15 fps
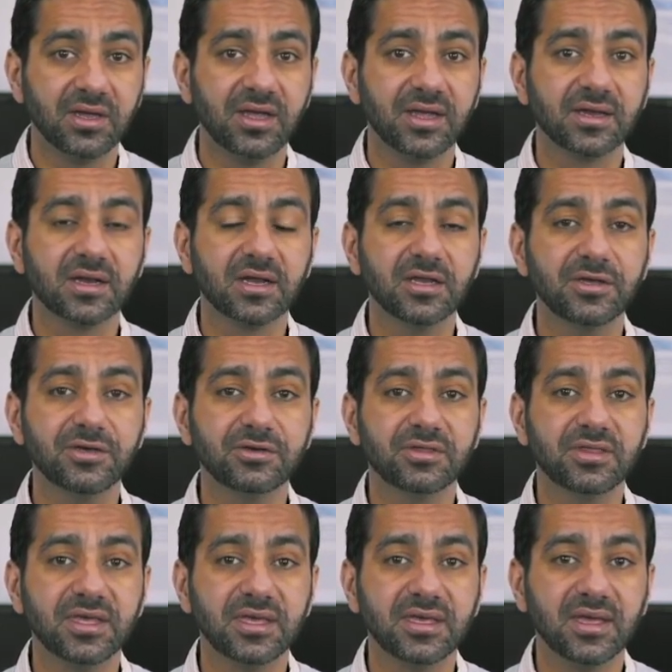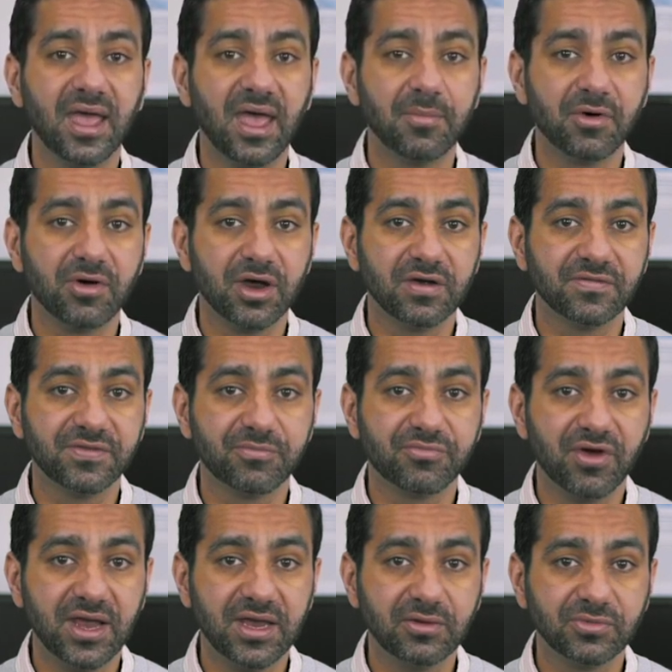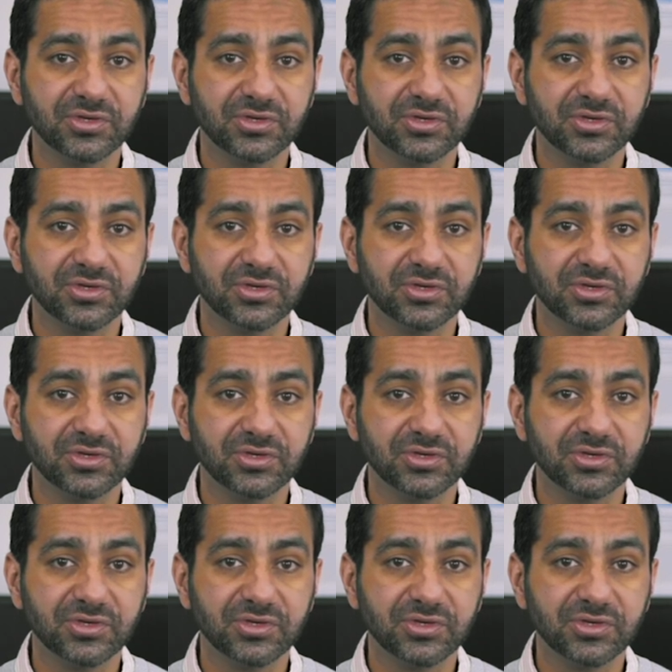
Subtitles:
include the MRI of the brain,